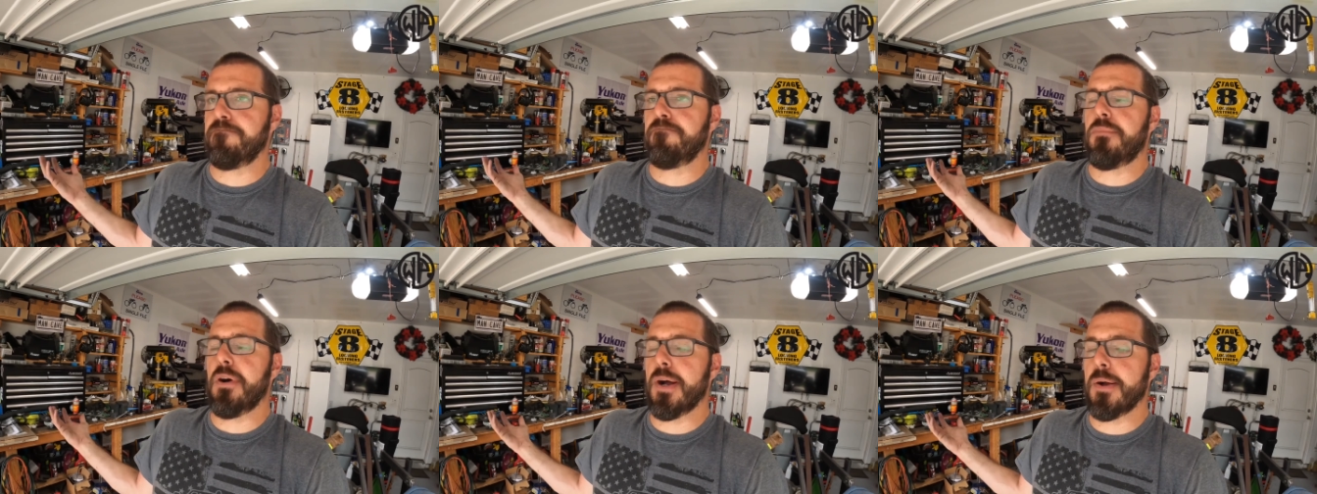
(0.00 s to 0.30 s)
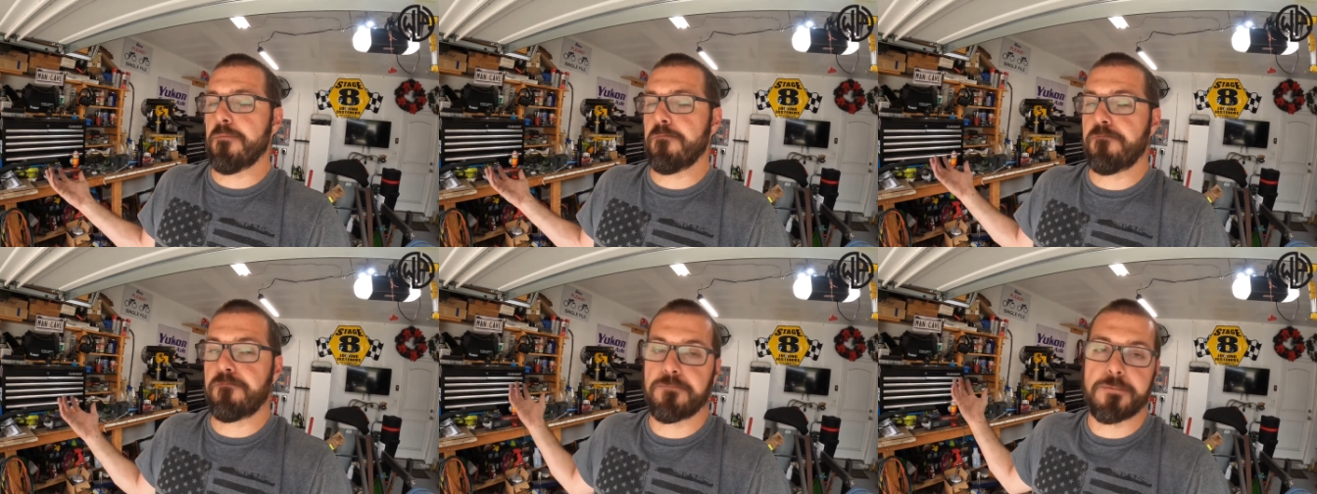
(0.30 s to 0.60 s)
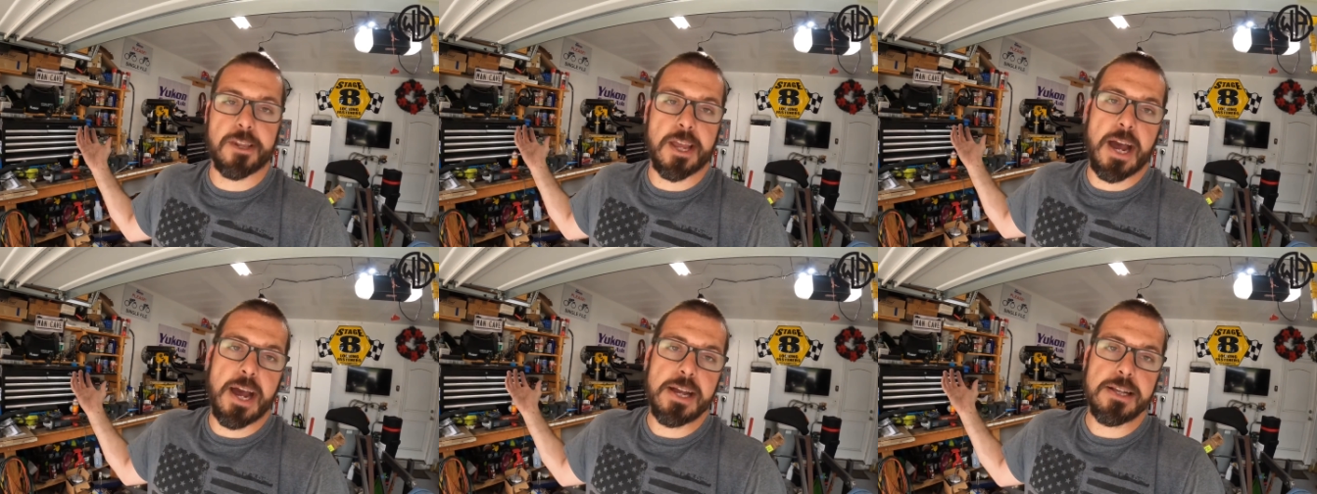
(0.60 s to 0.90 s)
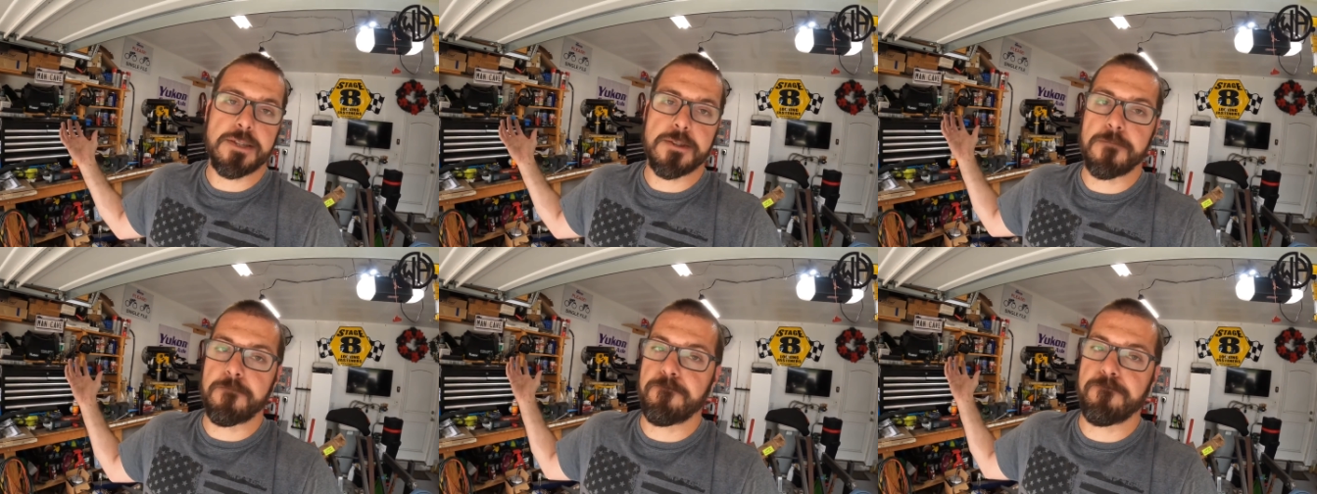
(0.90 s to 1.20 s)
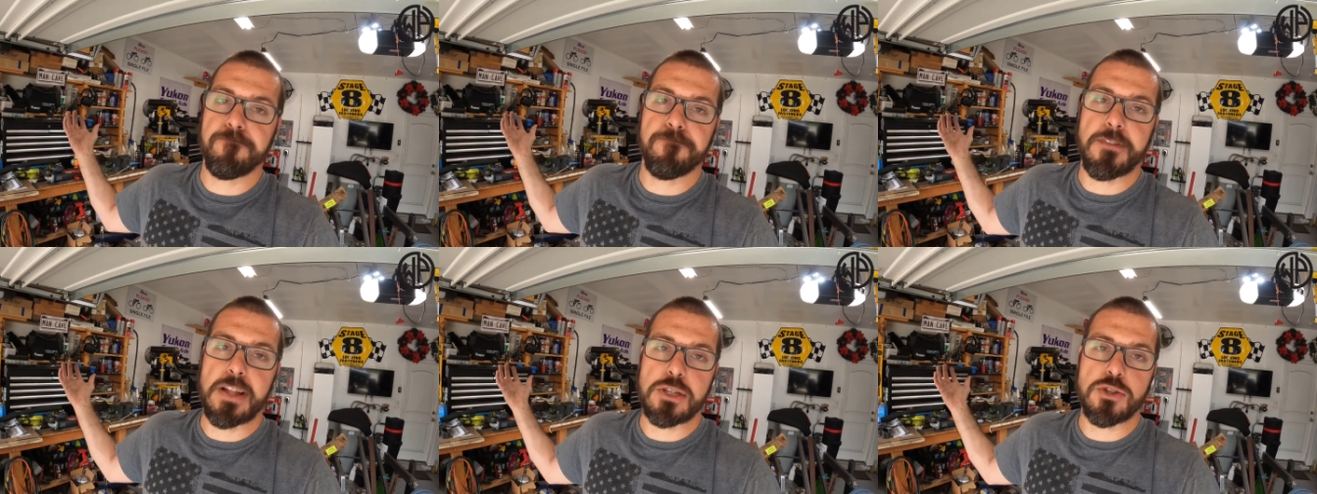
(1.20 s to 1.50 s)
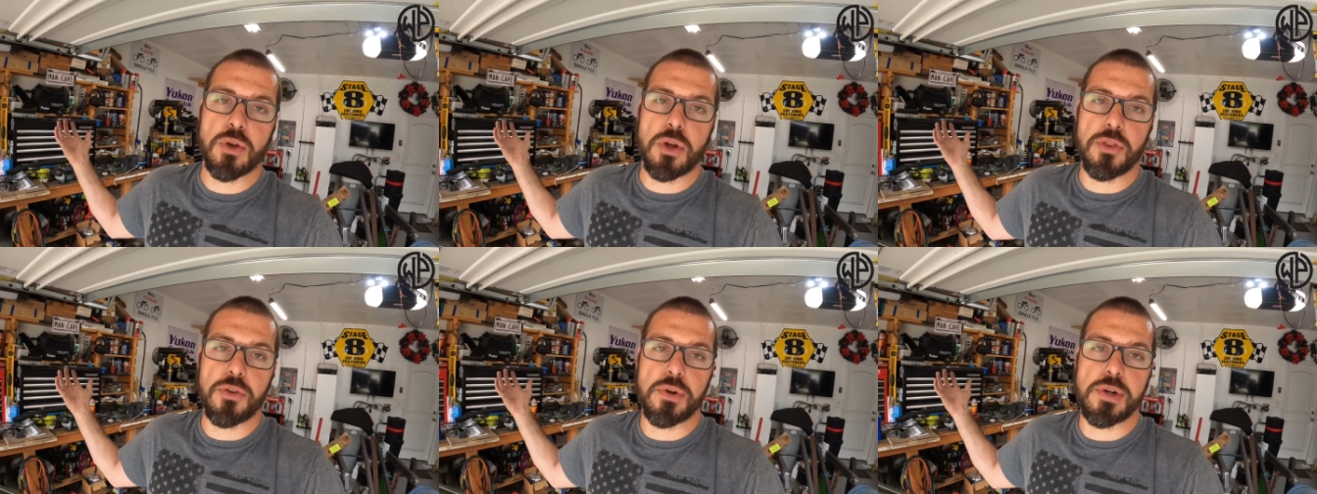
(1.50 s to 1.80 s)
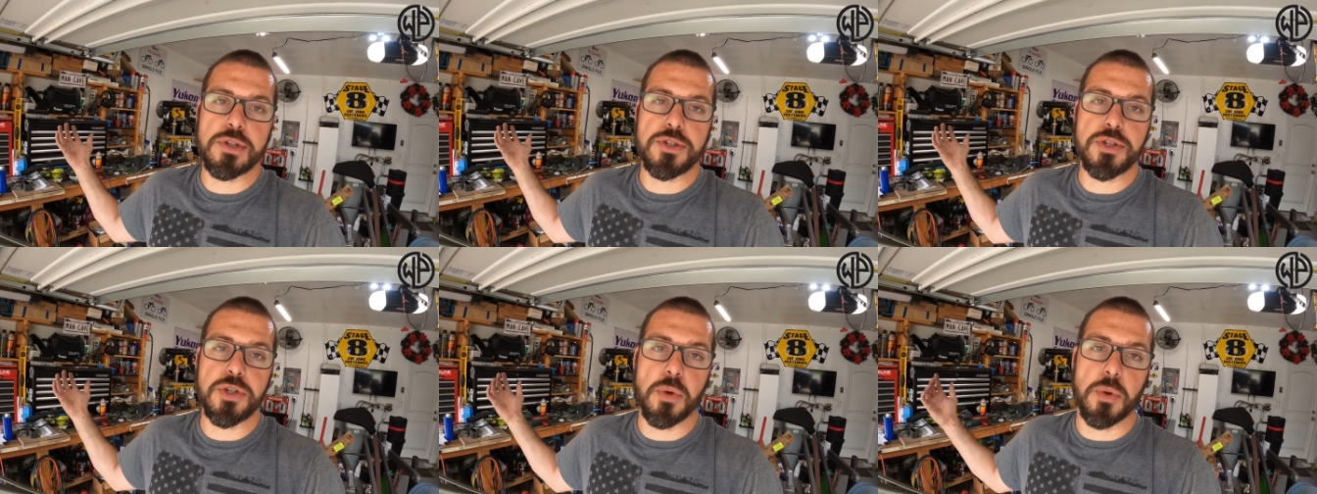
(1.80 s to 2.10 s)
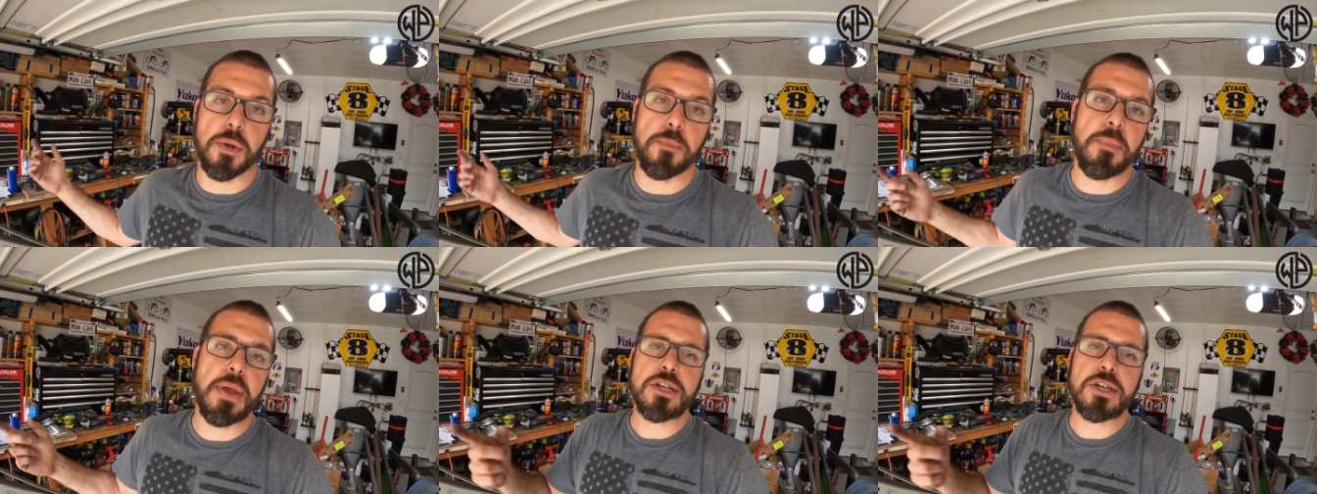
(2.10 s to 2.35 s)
But guys, that's all there is to it.